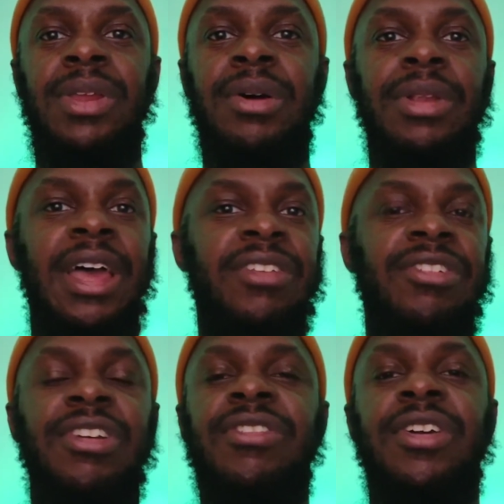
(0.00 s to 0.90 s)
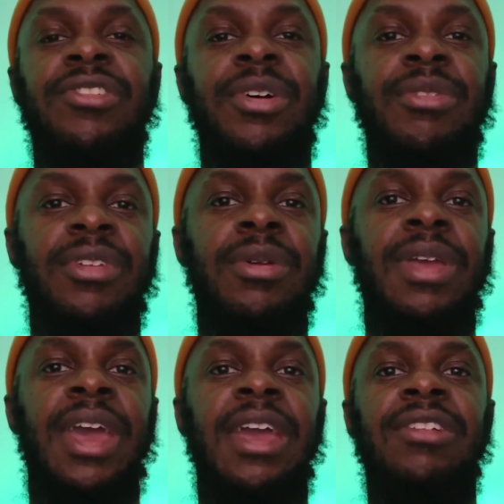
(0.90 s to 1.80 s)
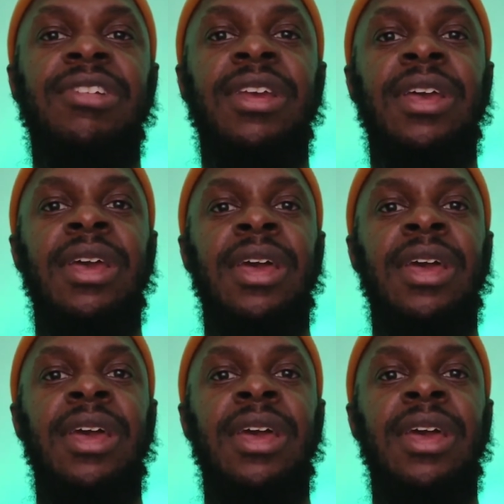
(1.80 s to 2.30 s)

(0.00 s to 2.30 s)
you know, the likes of Jessica Jones, Luke Cage,